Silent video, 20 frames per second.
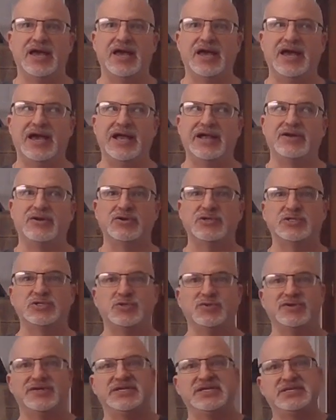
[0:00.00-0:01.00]
I go
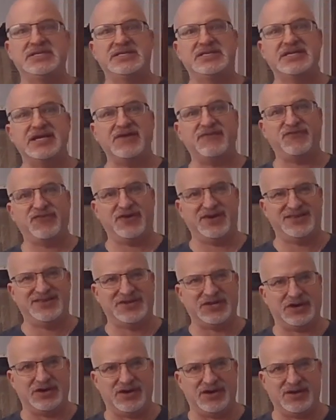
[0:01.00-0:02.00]
to a different
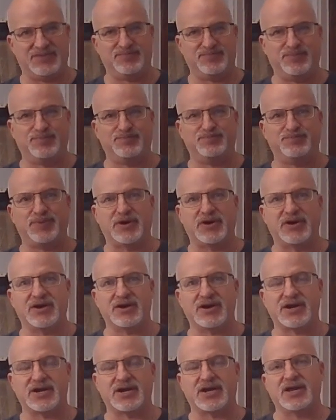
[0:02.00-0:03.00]
dog
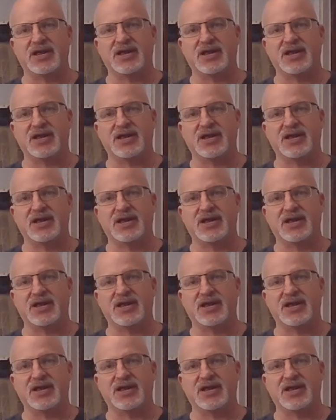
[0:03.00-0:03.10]
park.